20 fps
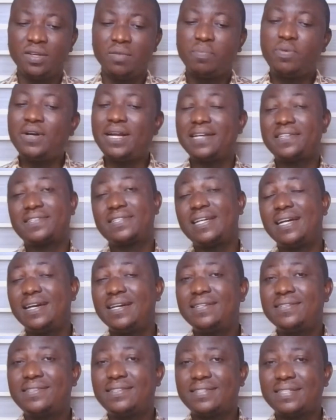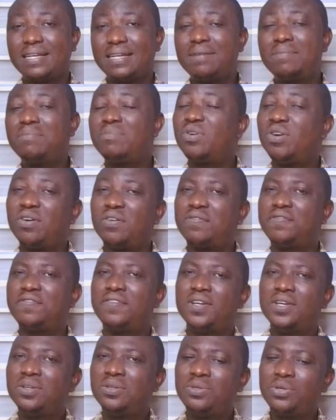Put aside some of
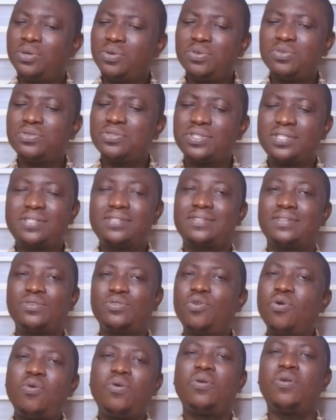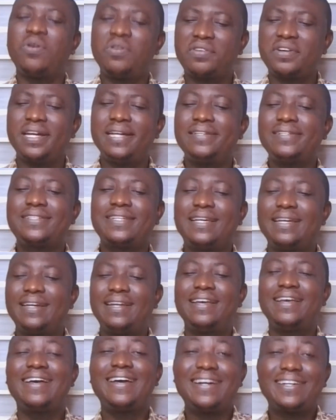those goal-oriented
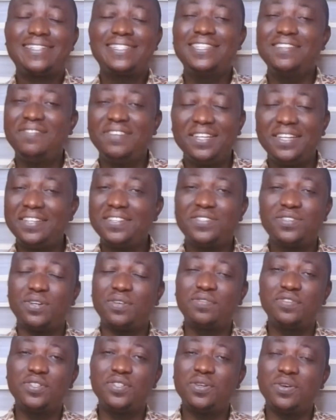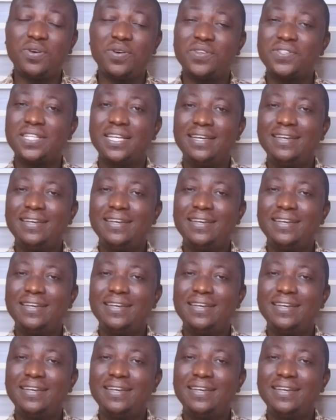activities of yours